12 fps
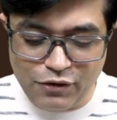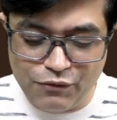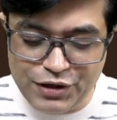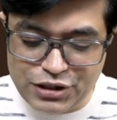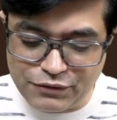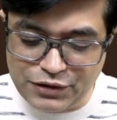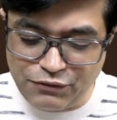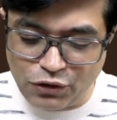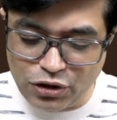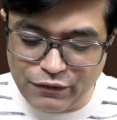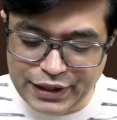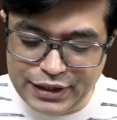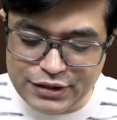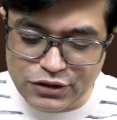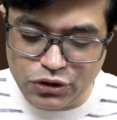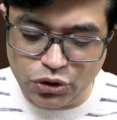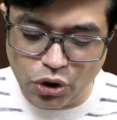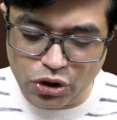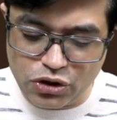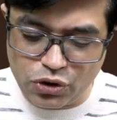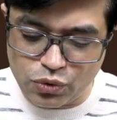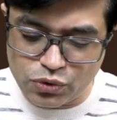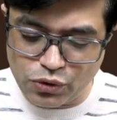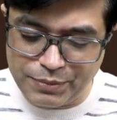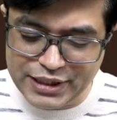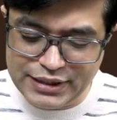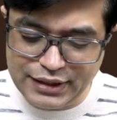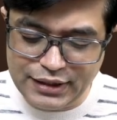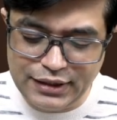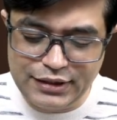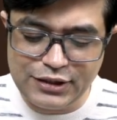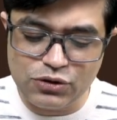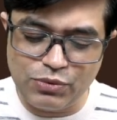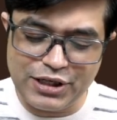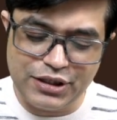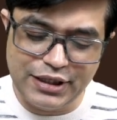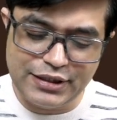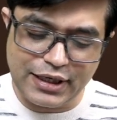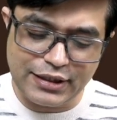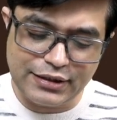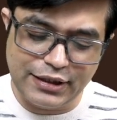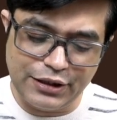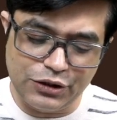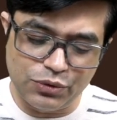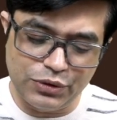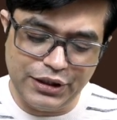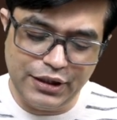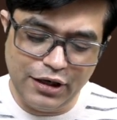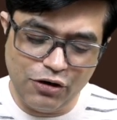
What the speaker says: Which of the following is not true? So basically this question is asking you the